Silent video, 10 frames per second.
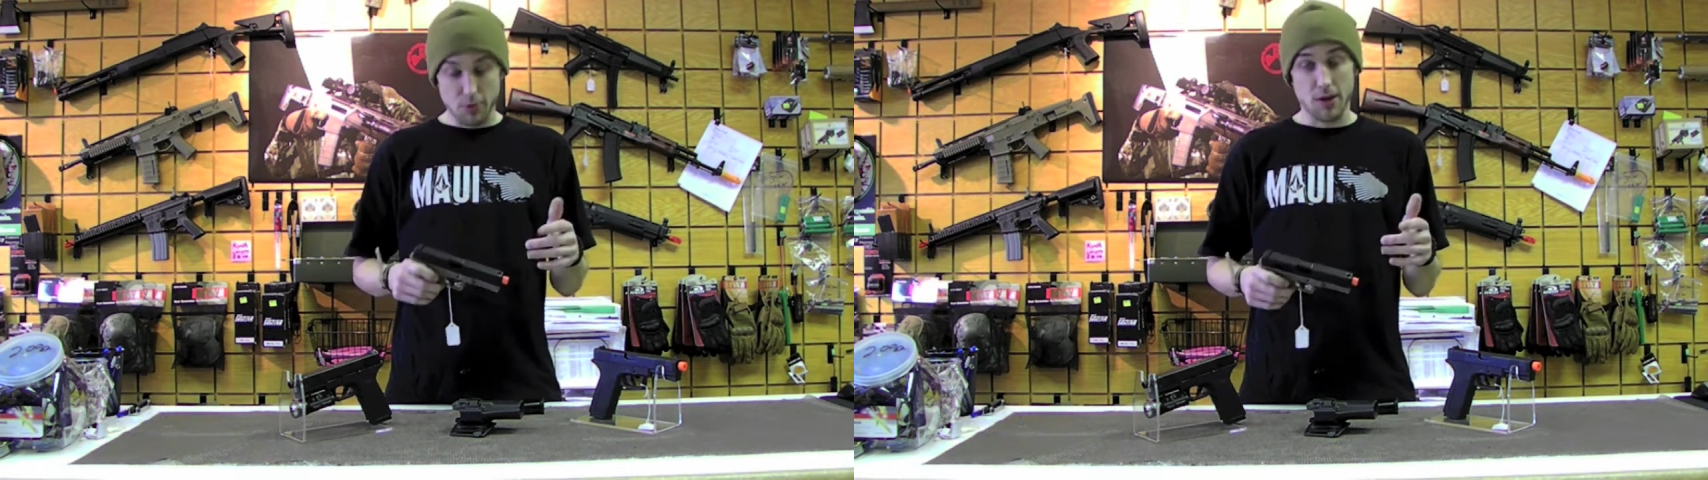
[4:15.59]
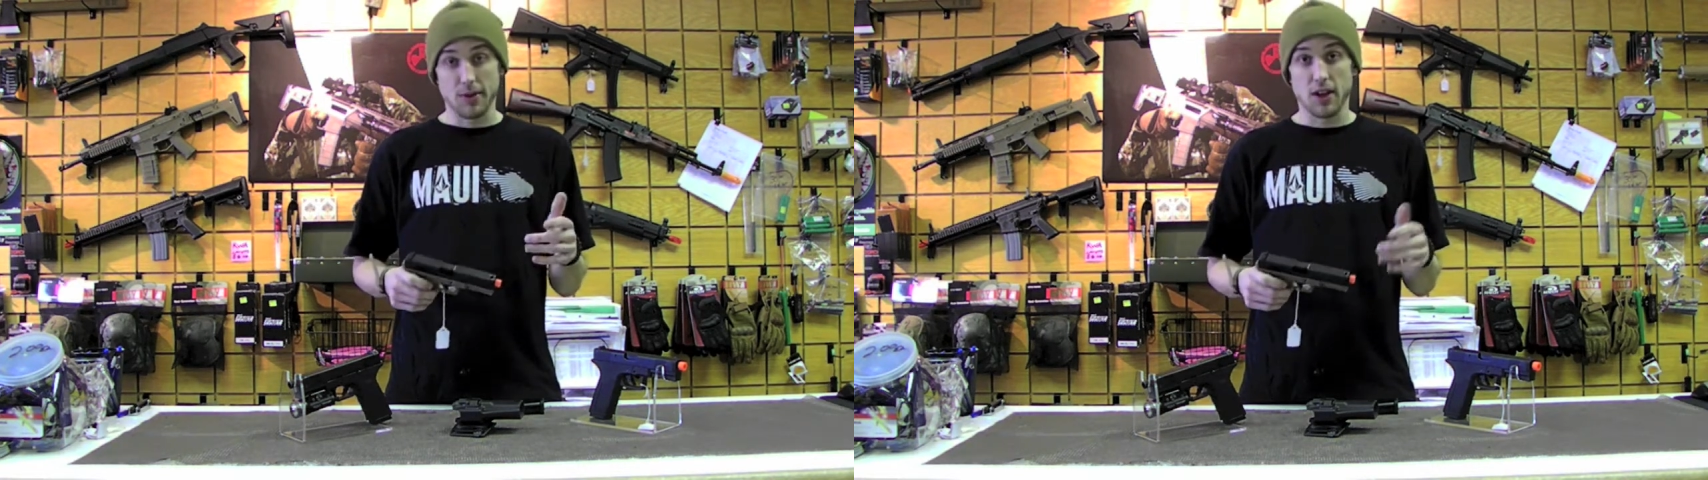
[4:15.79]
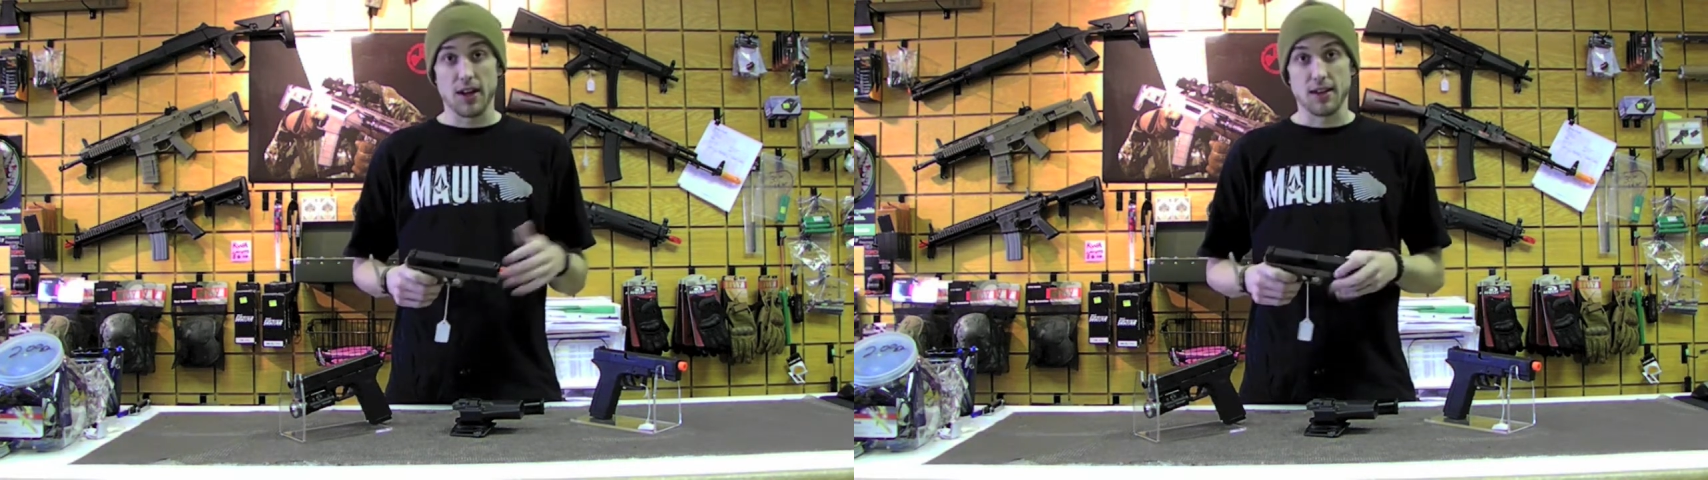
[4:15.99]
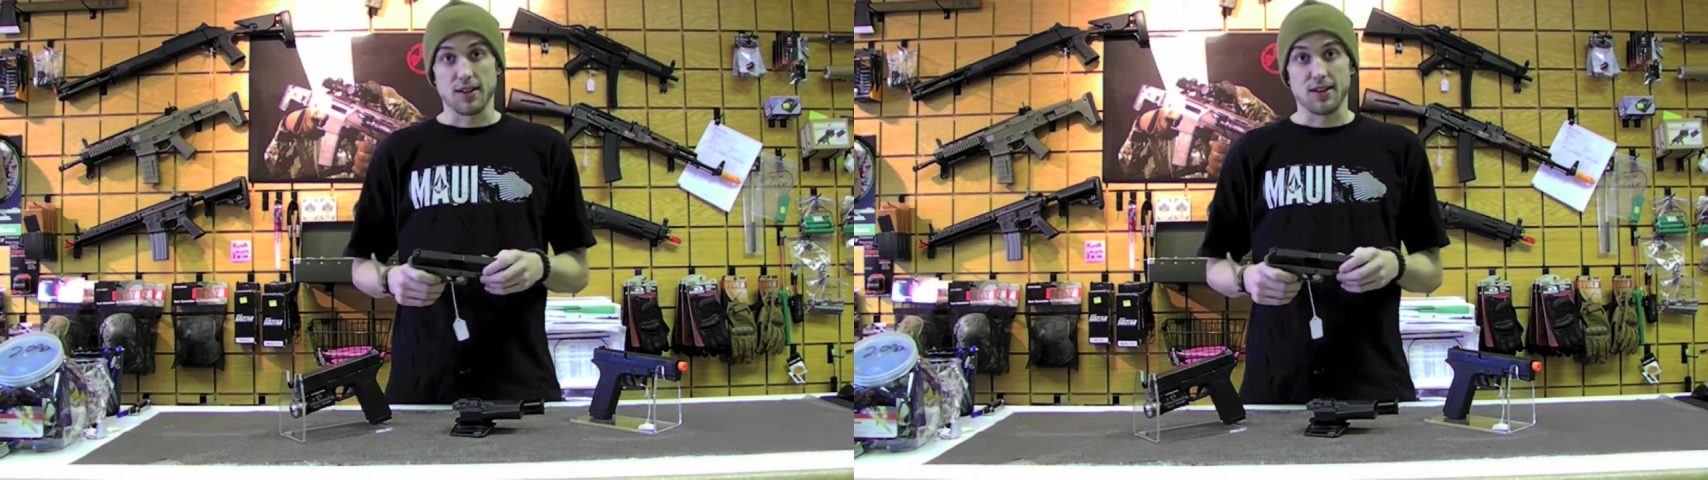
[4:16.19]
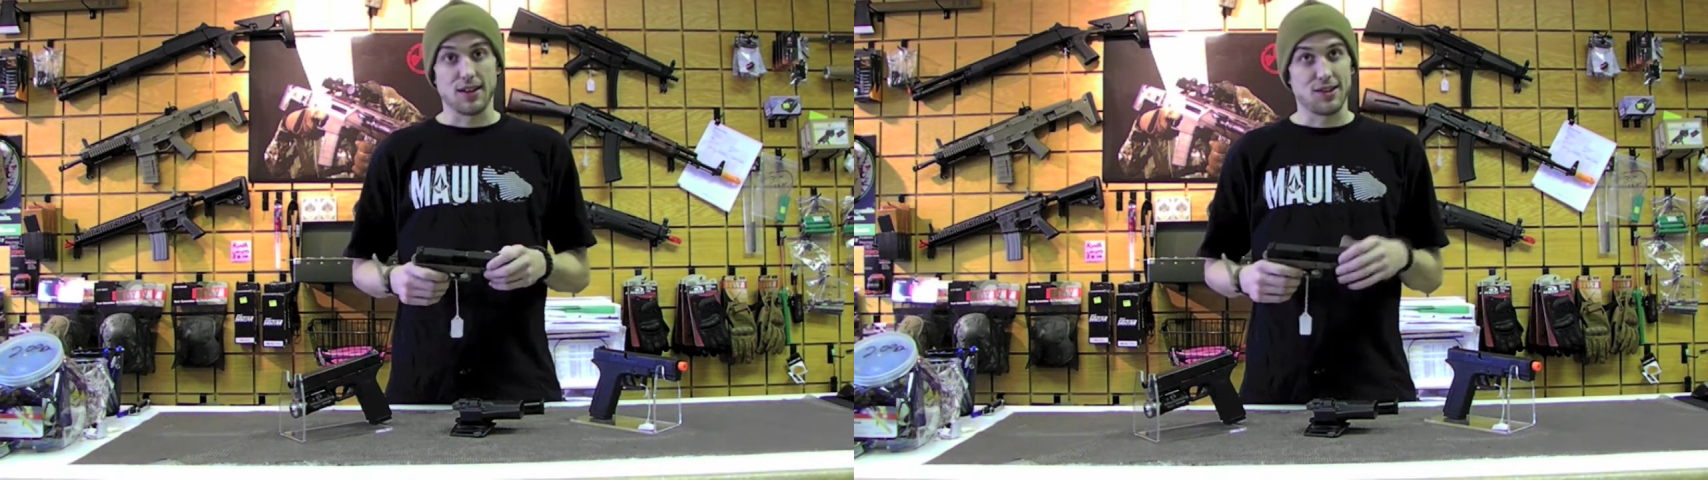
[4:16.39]
you're probably lying,
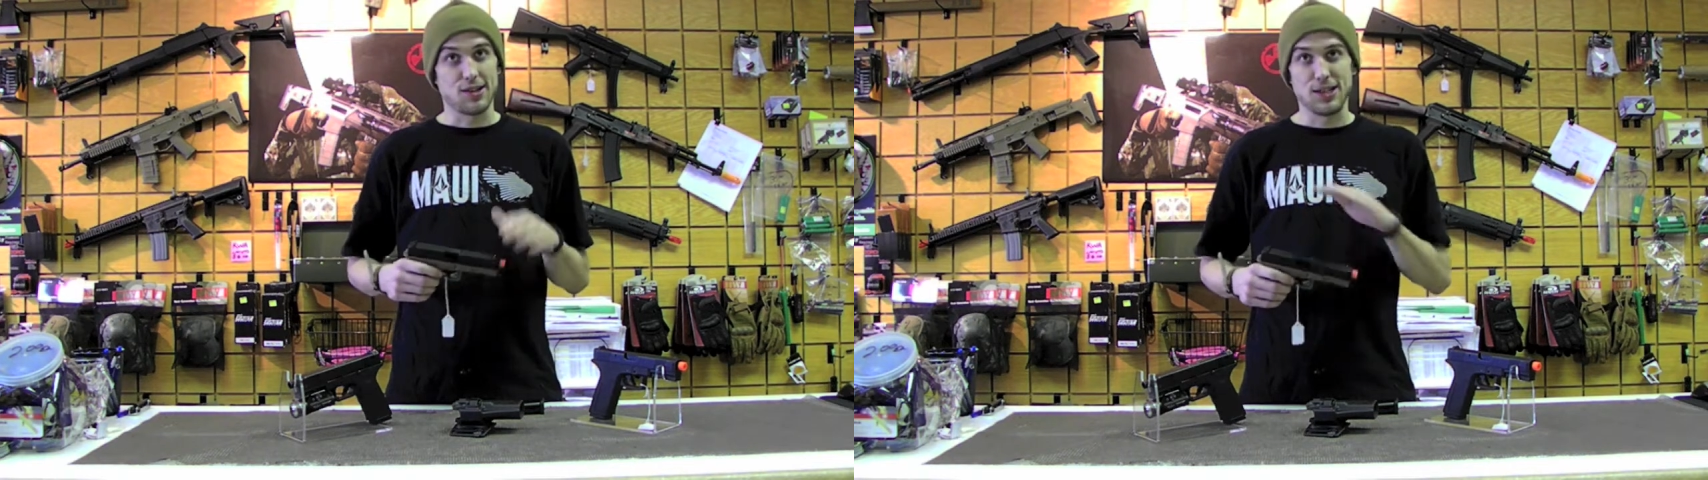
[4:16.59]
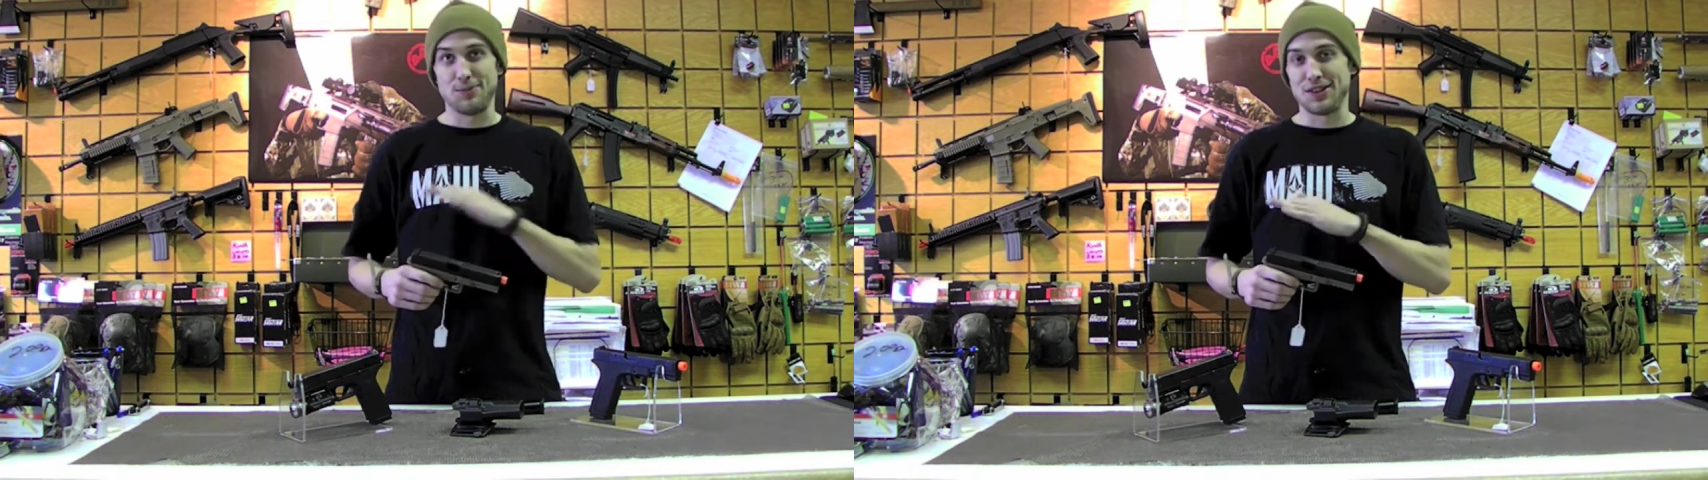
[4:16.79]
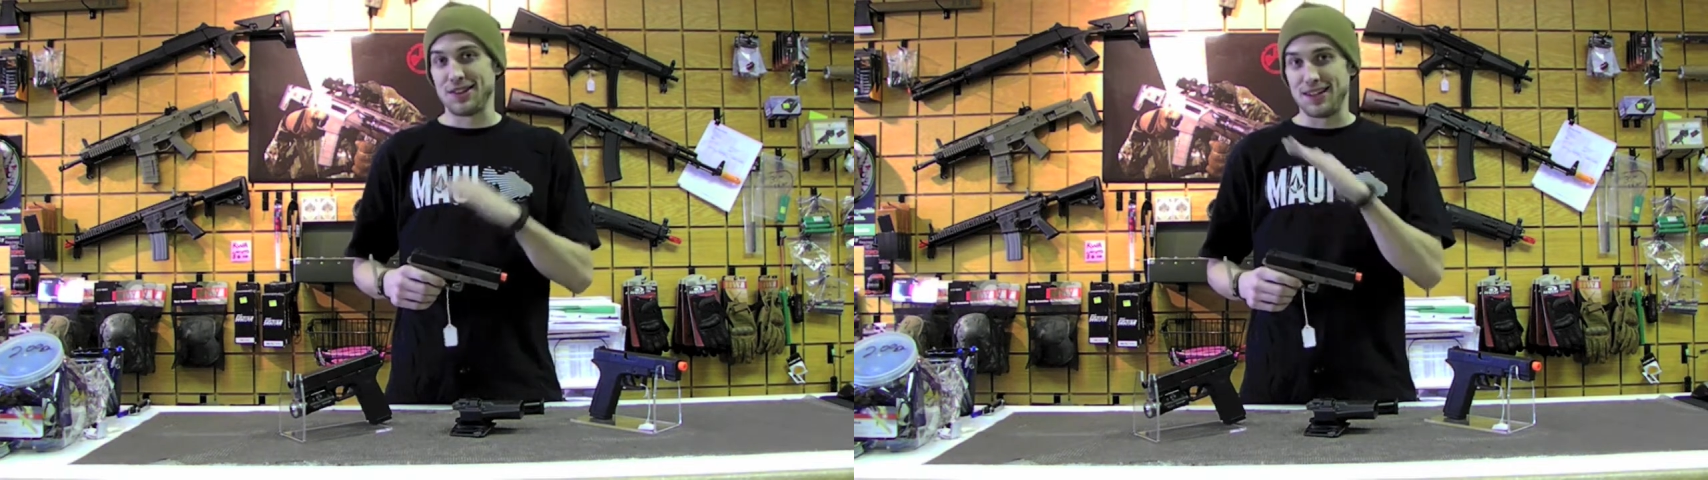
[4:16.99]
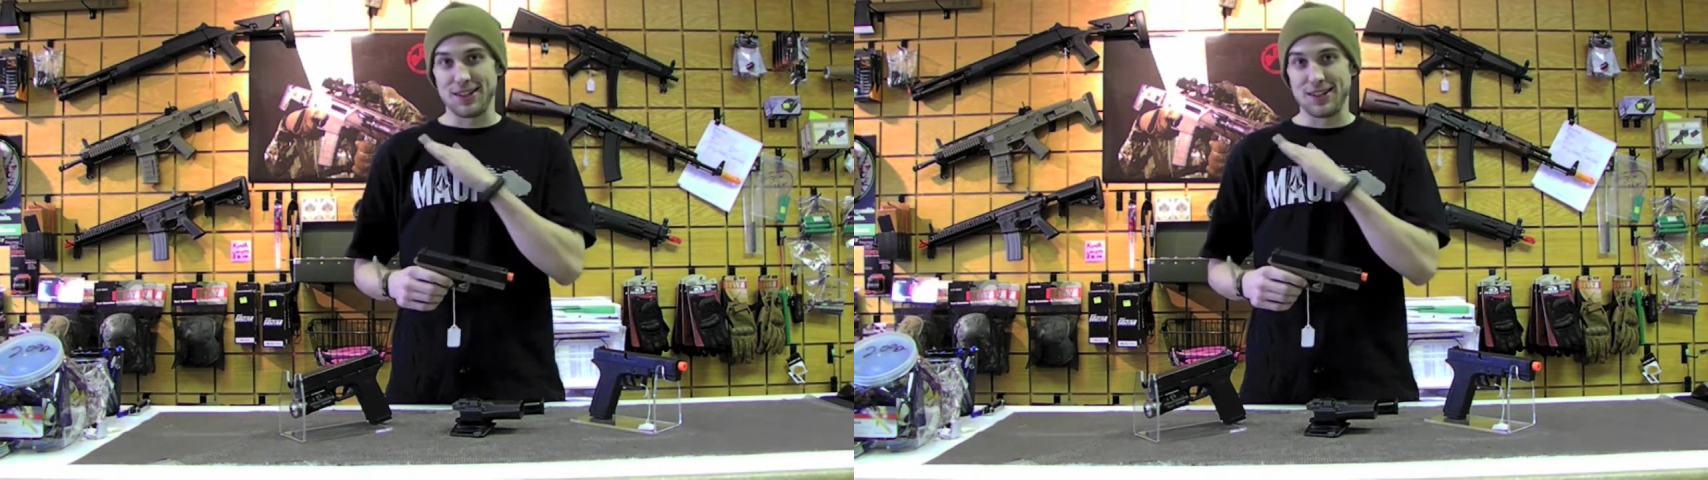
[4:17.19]
because that's the cheapest it